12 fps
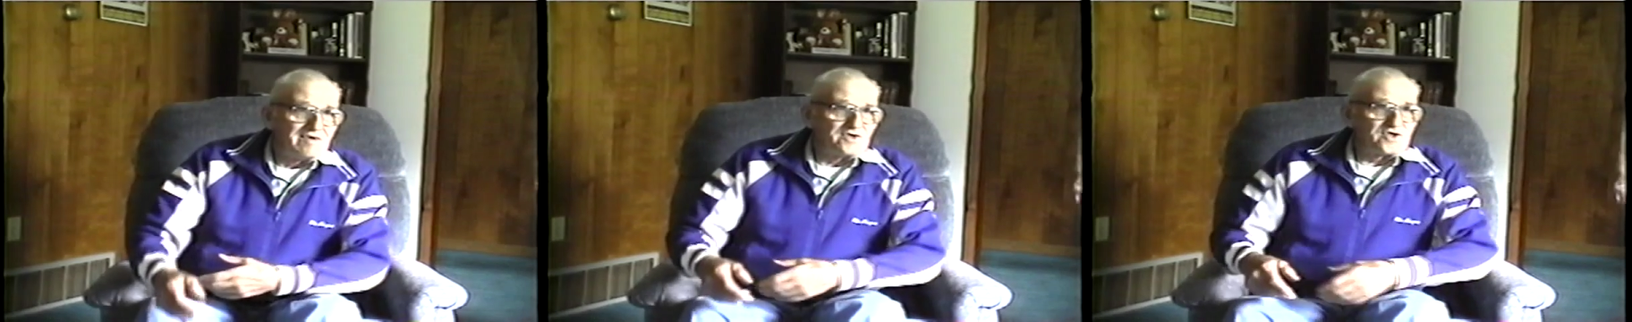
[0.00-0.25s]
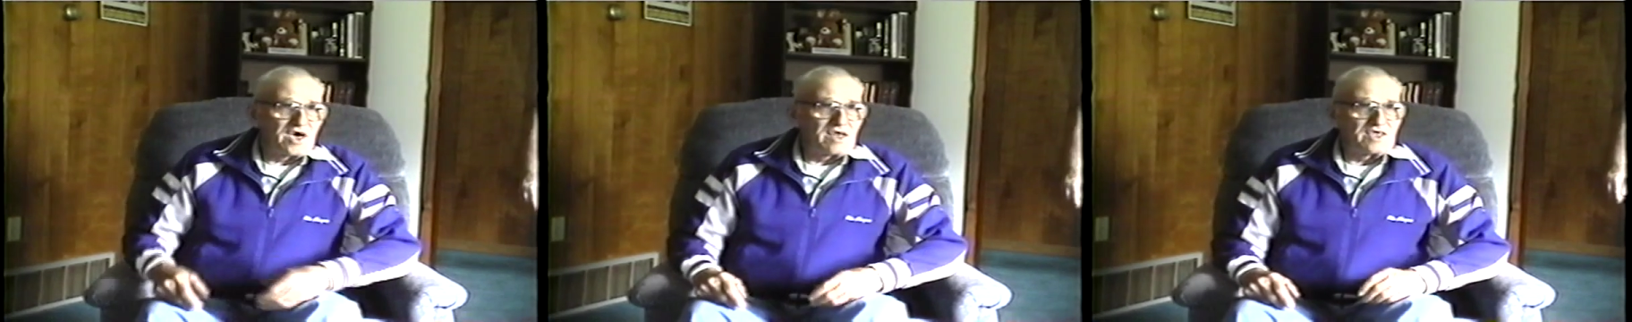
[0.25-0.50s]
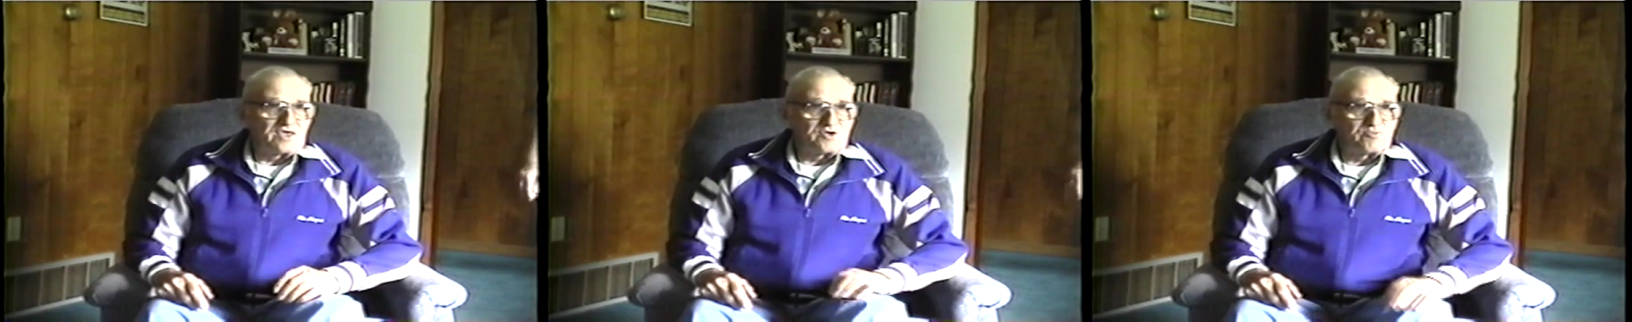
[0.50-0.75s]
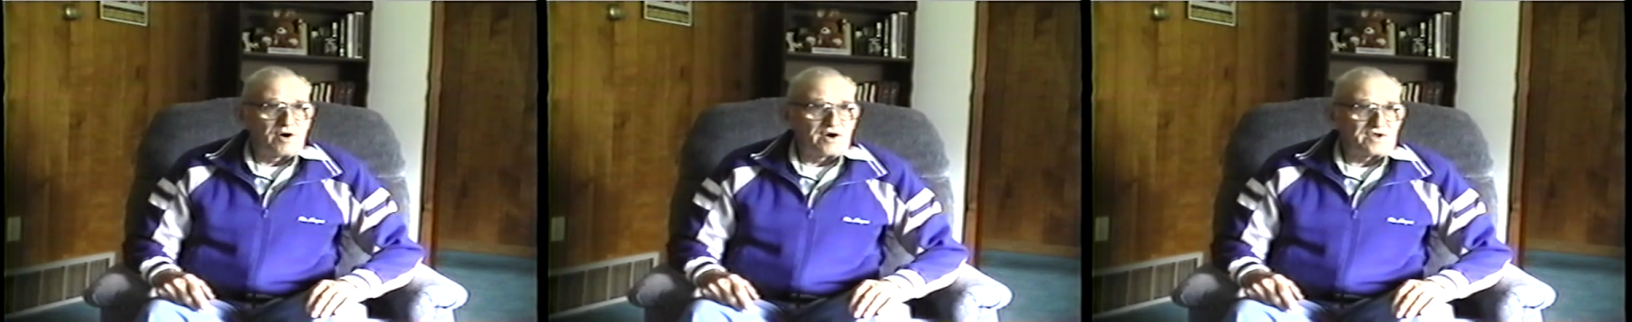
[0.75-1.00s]
solid
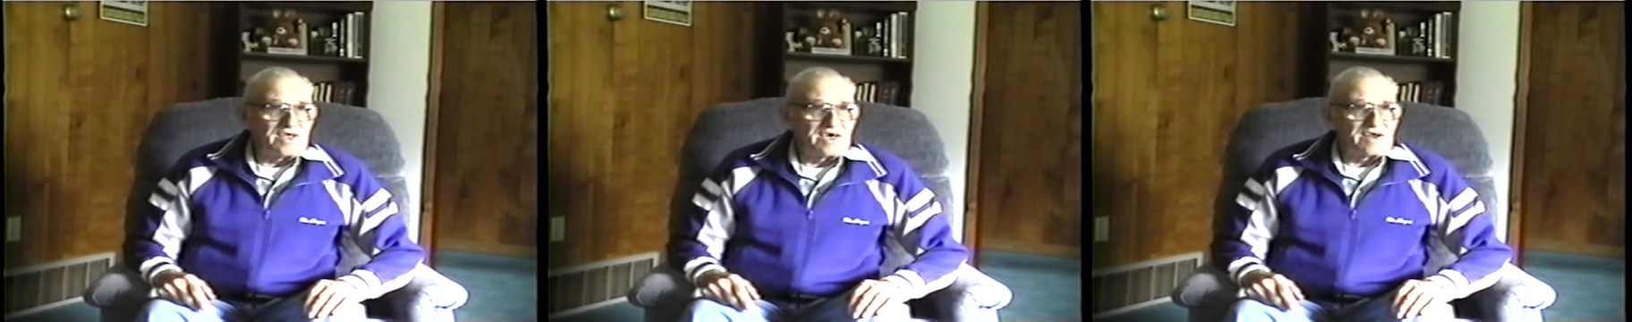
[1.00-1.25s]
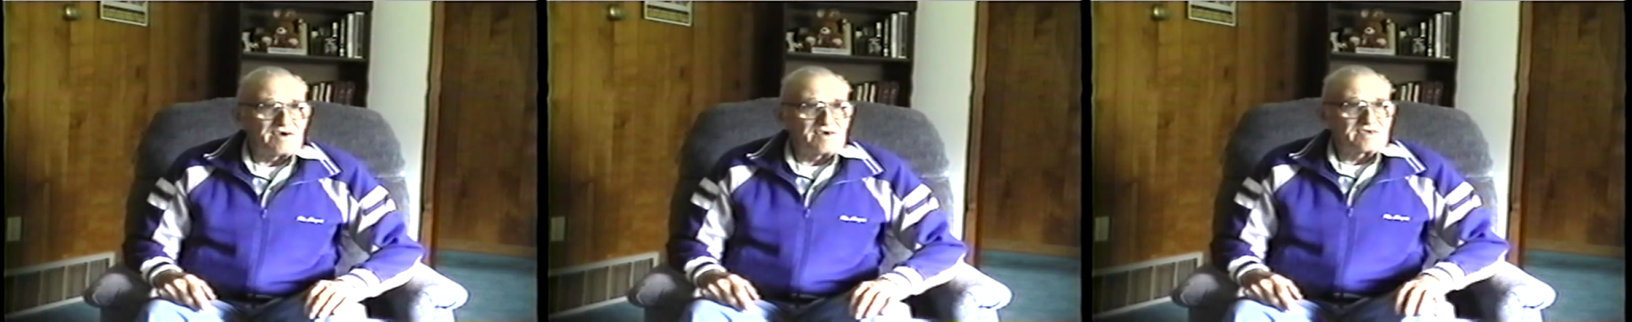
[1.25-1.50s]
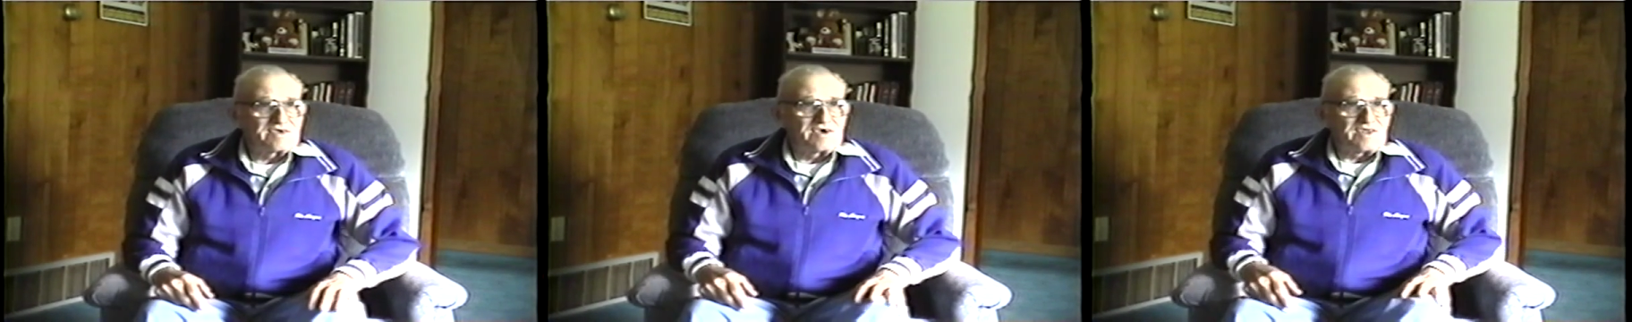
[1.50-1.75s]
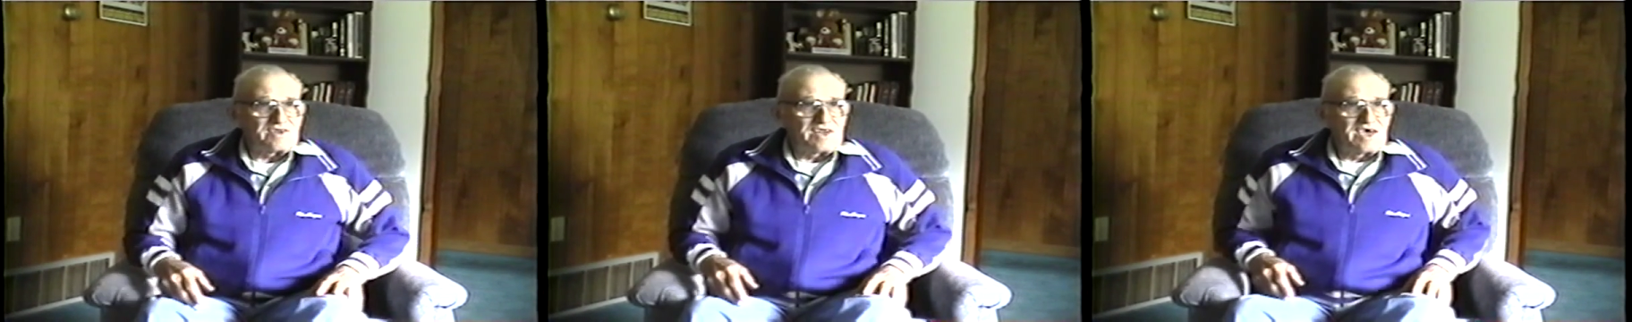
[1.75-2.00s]
spot down there and
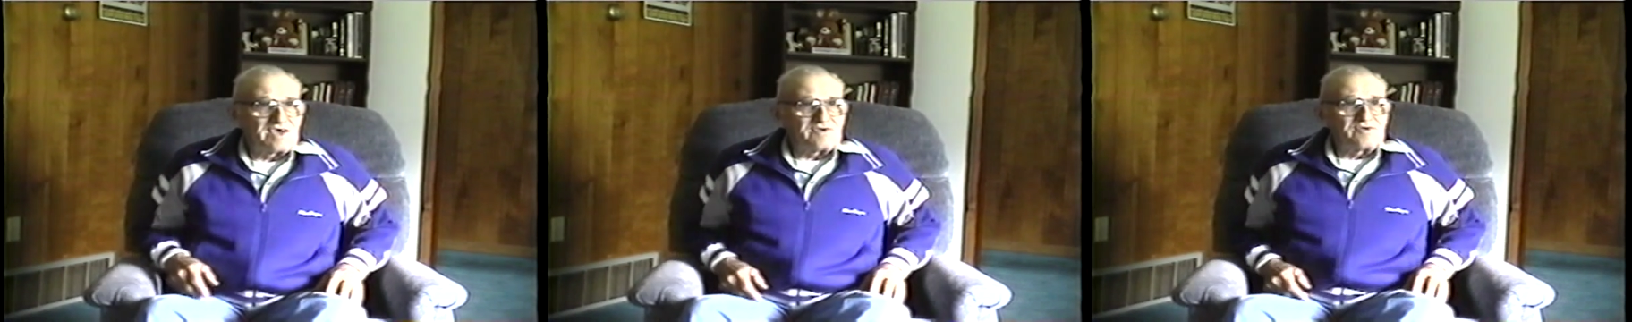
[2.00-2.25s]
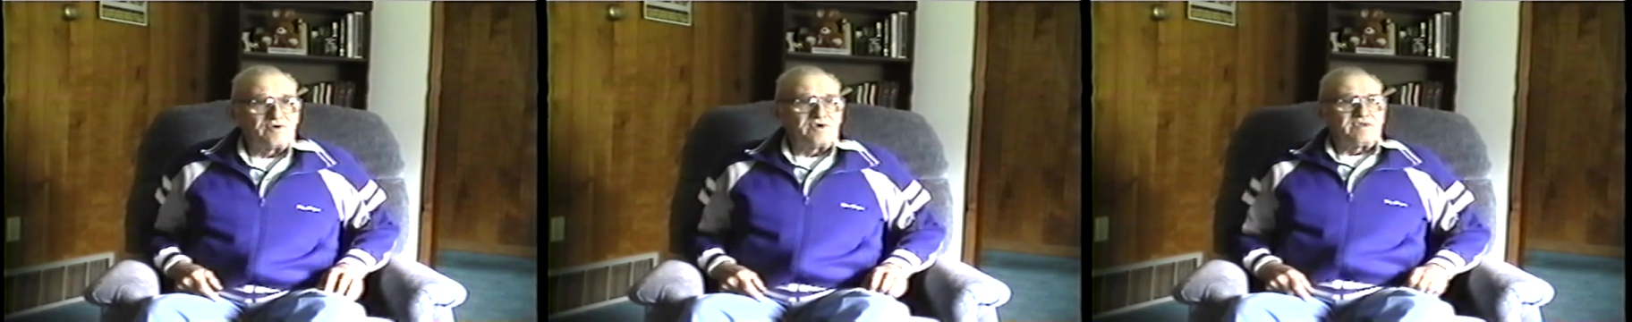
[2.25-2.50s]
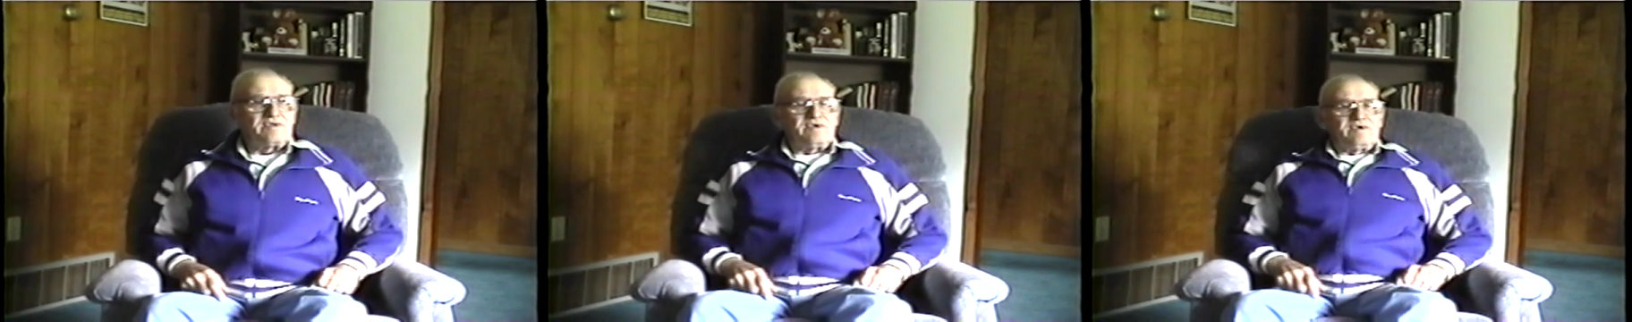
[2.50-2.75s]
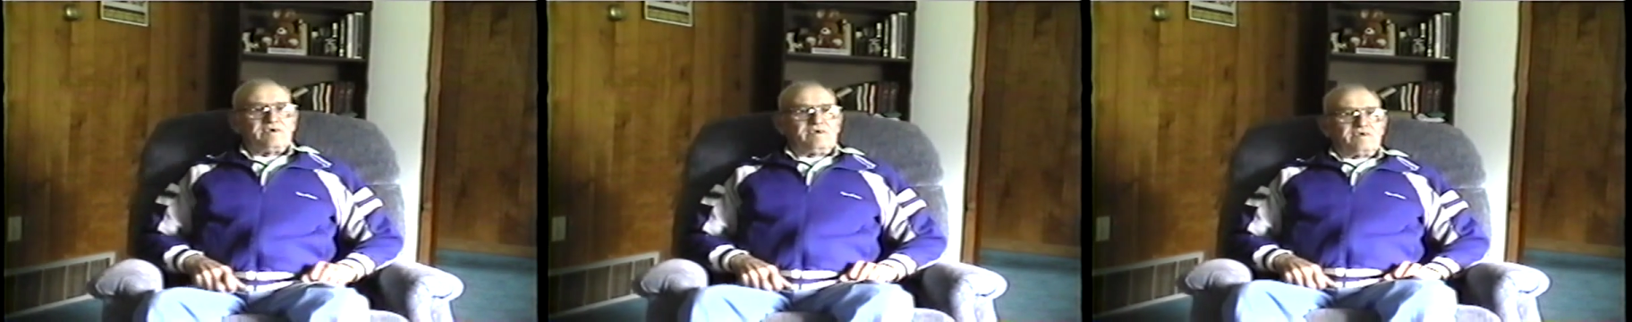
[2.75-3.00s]
cut down to it
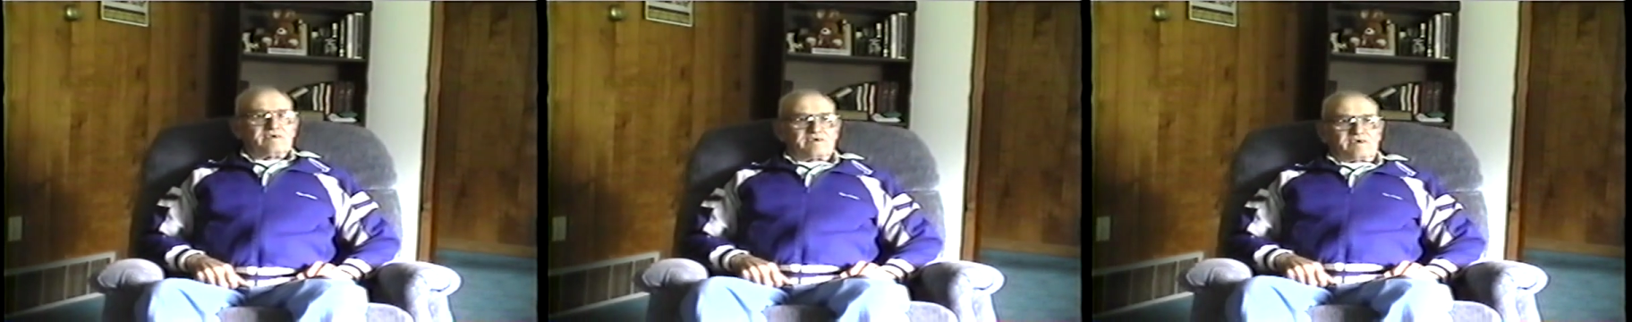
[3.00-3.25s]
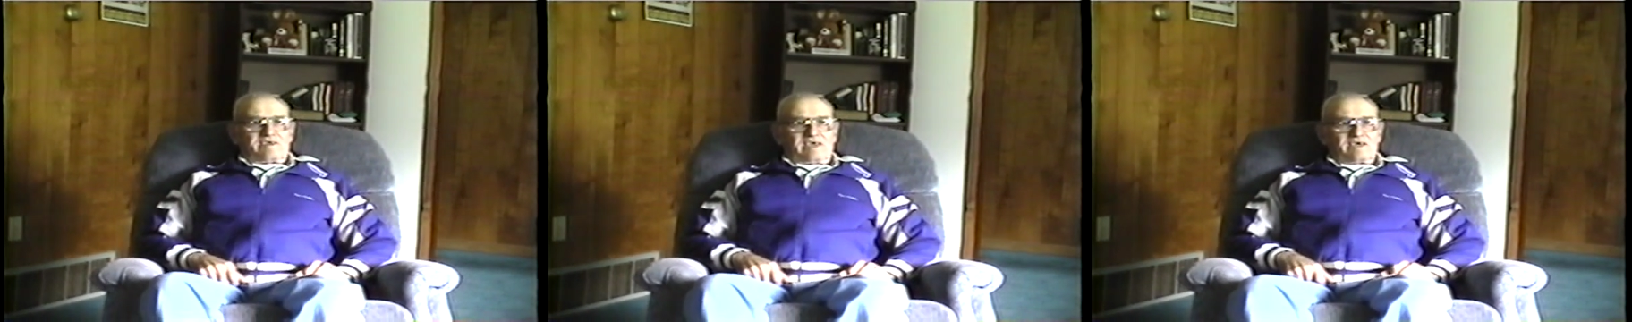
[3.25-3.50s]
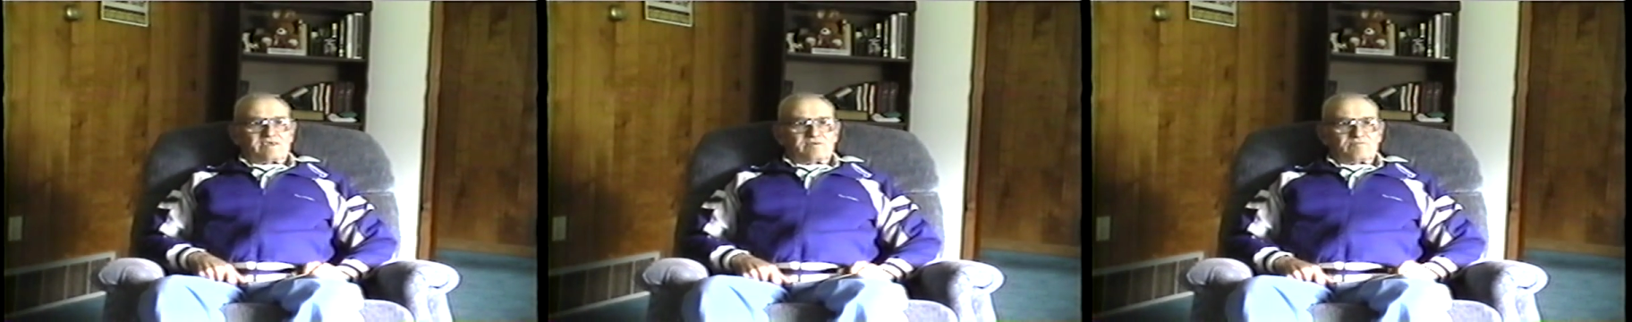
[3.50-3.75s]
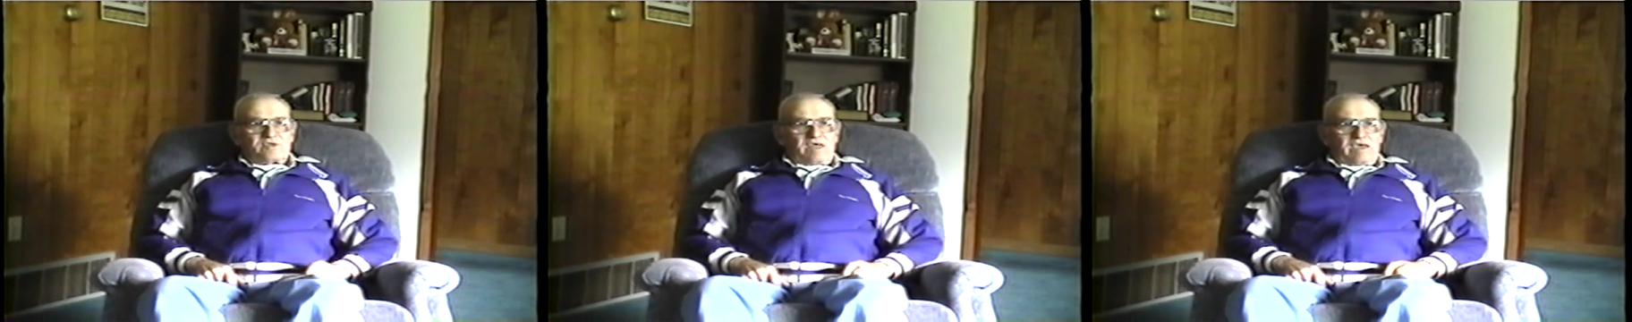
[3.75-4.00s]
and cut out
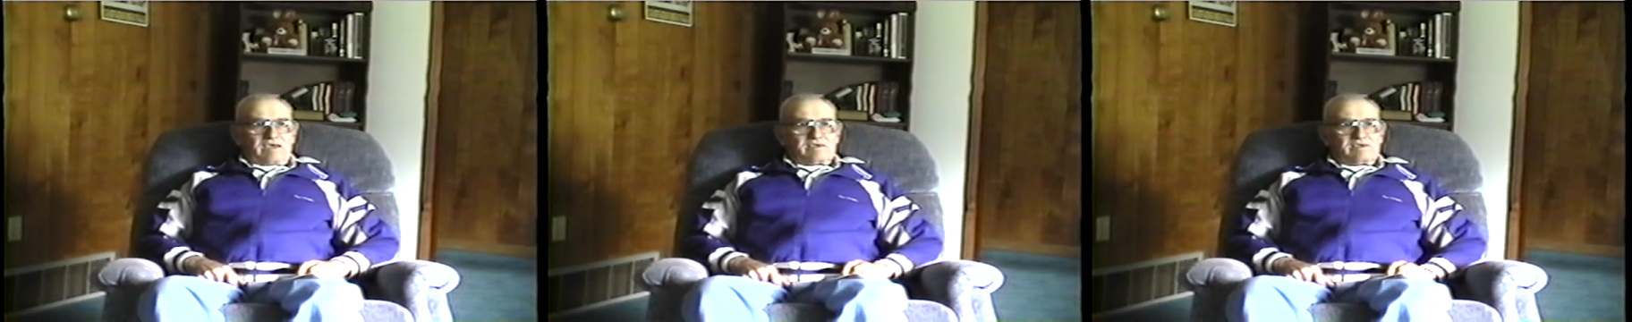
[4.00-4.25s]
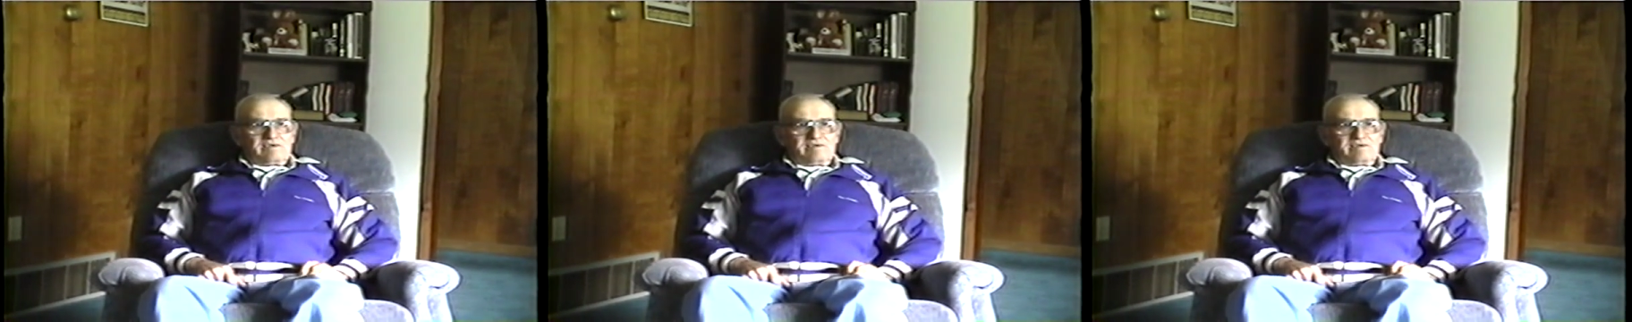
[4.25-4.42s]
some steaks.